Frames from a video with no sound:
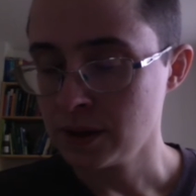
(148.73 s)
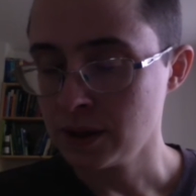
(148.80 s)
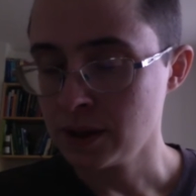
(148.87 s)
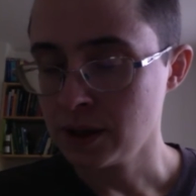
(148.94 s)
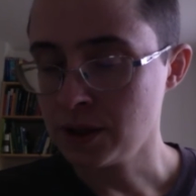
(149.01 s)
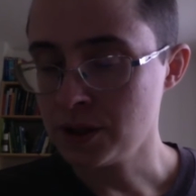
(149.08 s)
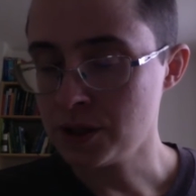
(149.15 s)

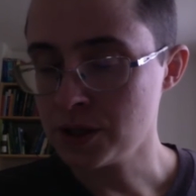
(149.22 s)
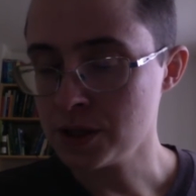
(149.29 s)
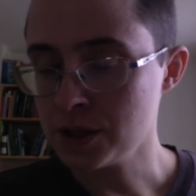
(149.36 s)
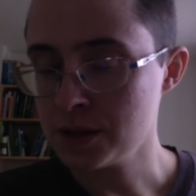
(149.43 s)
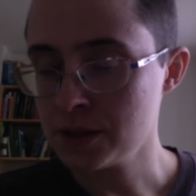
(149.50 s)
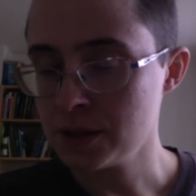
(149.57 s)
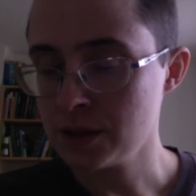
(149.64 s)
and
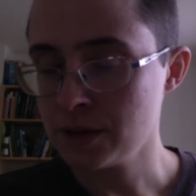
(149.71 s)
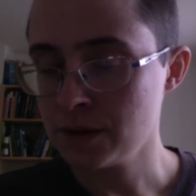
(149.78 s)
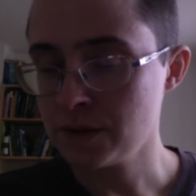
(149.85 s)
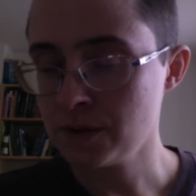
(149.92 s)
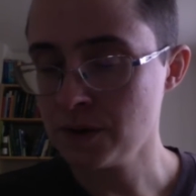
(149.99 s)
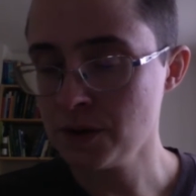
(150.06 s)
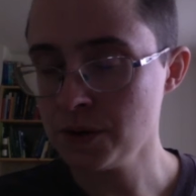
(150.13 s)
just
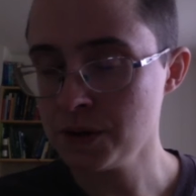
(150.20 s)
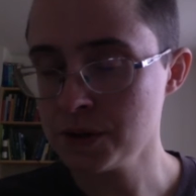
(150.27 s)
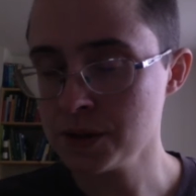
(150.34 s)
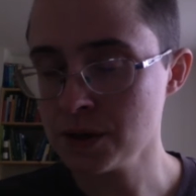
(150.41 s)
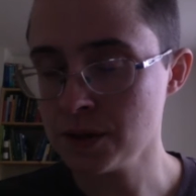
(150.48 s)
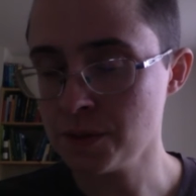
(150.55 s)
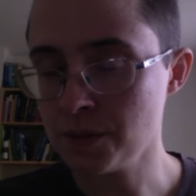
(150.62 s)
focus
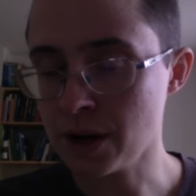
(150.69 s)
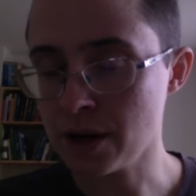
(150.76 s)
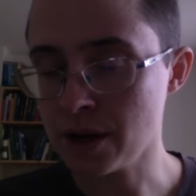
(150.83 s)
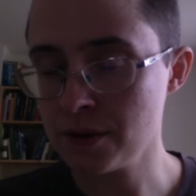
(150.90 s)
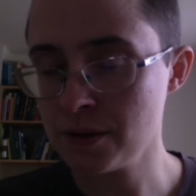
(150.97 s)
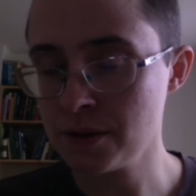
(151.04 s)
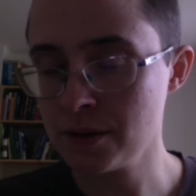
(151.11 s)
on the
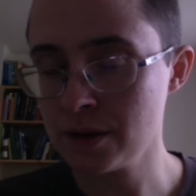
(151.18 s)
breath.